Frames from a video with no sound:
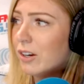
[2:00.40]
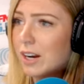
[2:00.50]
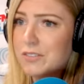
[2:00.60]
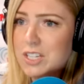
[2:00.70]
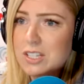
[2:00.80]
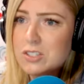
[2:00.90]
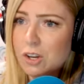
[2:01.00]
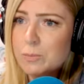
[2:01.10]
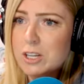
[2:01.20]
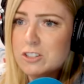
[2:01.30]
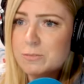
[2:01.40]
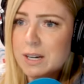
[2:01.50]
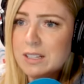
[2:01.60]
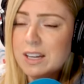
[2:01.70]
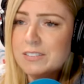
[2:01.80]
I've shared so much of my
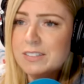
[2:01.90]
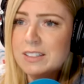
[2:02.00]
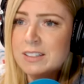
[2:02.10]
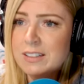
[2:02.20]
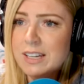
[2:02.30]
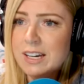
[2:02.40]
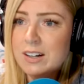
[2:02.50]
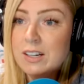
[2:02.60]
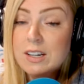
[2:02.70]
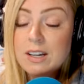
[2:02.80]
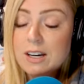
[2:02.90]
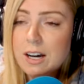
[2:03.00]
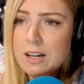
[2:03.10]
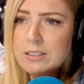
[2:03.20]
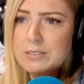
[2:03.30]
life and now
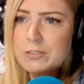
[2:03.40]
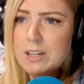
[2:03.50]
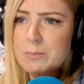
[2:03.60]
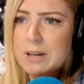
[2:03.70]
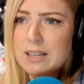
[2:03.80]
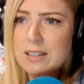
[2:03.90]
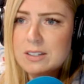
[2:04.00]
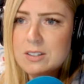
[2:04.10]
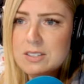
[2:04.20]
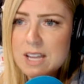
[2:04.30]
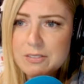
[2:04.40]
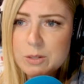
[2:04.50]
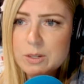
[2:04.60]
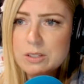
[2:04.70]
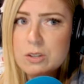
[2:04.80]
I'll never find a partner because
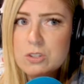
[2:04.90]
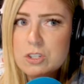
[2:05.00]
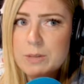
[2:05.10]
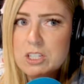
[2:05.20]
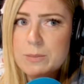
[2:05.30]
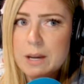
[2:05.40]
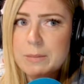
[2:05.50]
everyone knows too much about